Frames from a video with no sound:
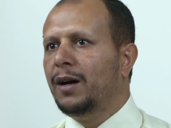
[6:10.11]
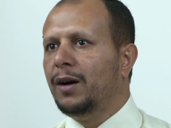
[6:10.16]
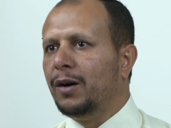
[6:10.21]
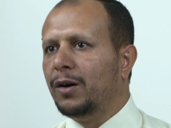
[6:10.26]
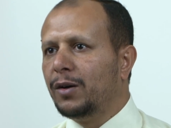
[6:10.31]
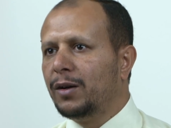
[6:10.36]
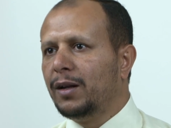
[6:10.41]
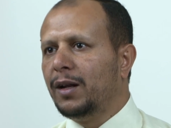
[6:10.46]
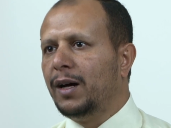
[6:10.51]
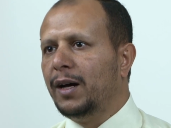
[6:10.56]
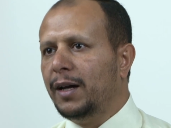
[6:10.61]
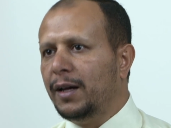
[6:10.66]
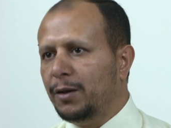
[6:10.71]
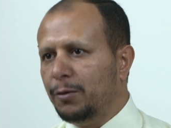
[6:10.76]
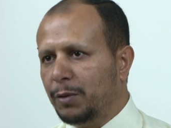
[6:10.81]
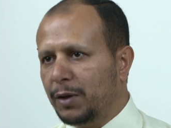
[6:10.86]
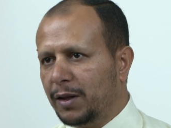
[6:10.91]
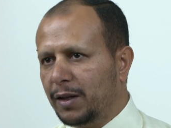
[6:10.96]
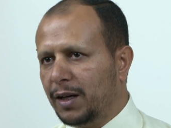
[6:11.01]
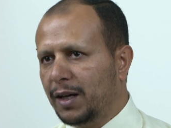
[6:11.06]

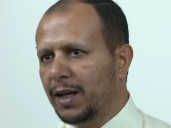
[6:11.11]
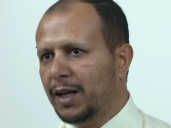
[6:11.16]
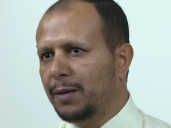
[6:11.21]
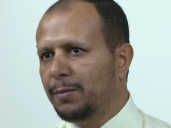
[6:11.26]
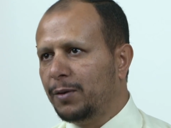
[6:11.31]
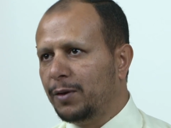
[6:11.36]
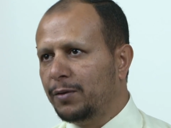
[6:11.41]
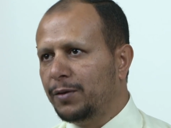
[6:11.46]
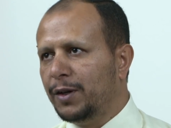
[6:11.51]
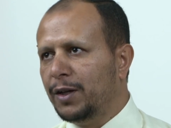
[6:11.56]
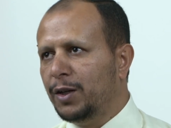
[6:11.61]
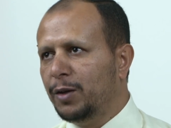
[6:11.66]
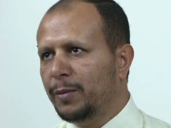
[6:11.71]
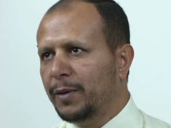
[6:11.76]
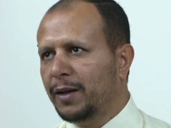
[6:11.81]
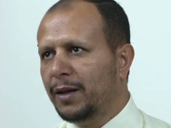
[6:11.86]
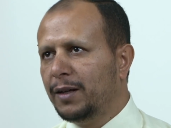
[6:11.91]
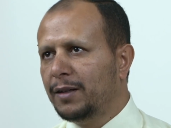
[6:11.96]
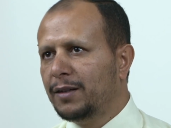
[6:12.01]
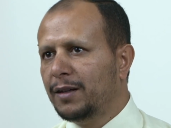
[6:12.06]
online with the help of
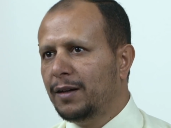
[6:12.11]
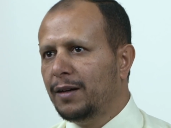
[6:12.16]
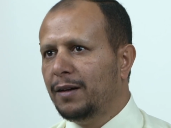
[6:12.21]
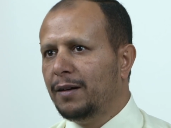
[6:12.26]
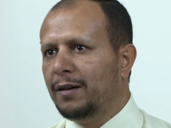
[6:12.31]
Illuminate,